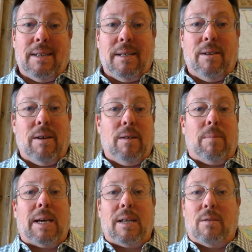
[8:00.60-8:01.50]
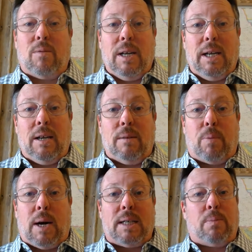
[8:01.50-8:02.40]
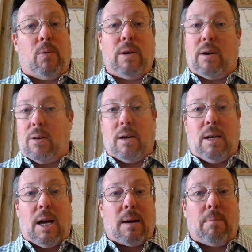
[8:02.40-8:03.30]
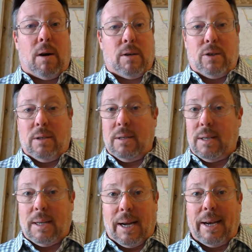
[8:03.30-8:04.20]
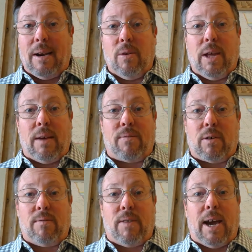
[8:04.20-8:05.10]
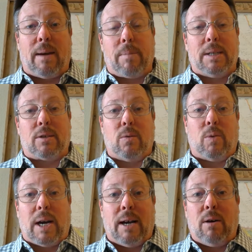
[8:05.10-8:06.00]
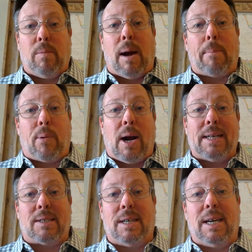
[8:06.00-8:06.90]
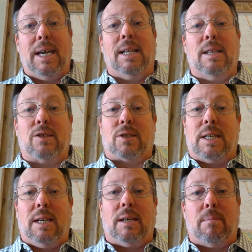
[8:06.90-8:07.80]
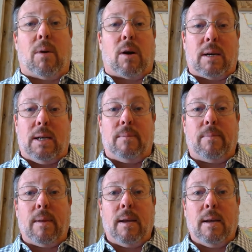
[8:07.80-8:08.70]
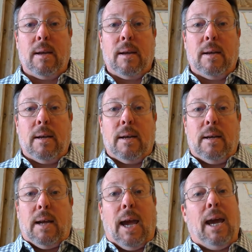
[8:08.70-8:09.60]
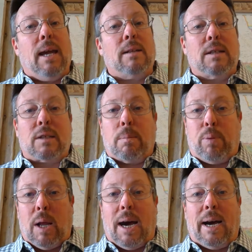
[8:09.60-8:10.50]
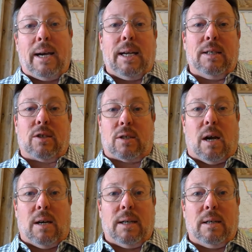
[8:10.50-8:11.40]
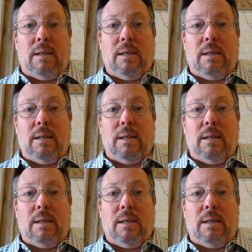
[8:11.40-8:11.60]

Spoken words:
You're either making a really good price point or a lot of margin. I know that for a fact based on what I know about pricing in the sealant market. And the supply is solid.